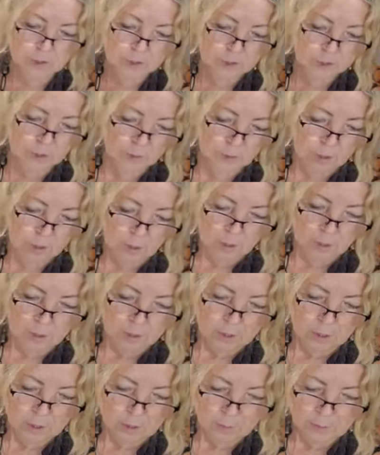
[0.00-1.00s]
So I'm
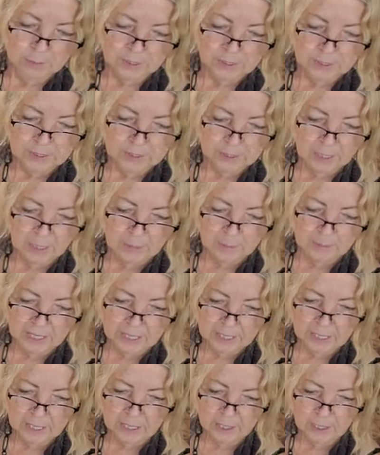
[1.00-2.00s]
going to put this guy back
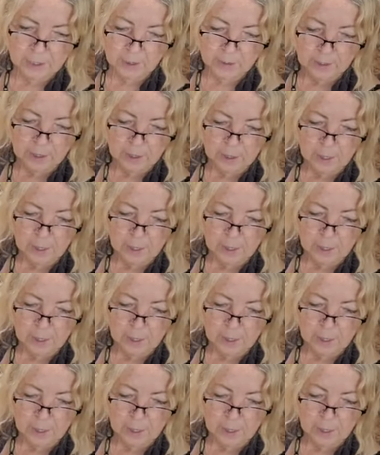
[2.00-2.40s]
here.